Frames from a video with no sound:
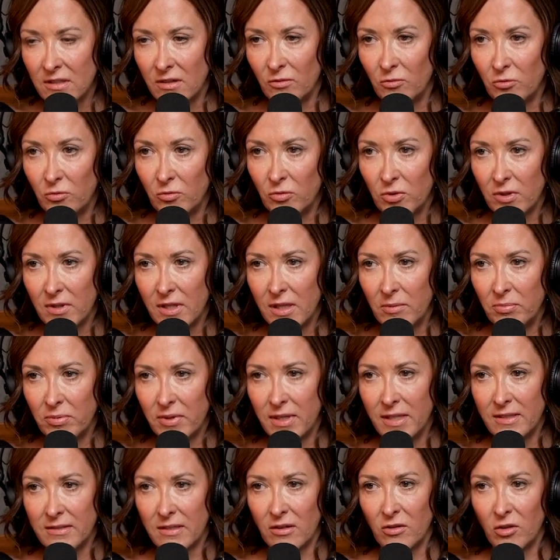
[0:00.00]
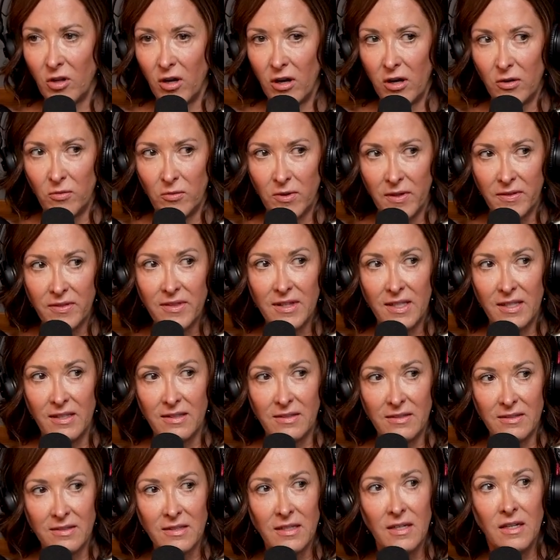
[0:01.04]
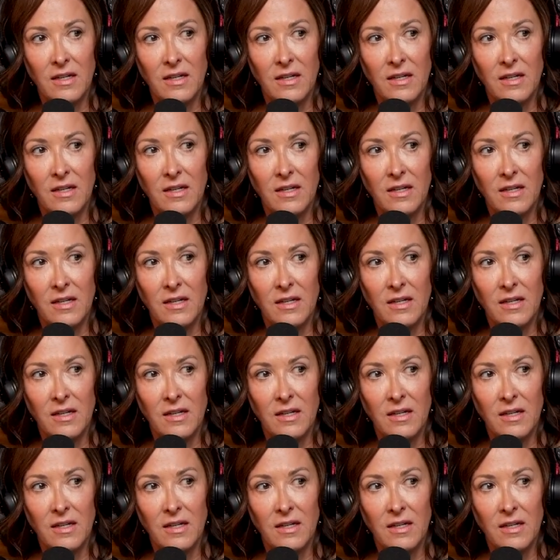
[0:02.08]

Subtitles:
really plays along with these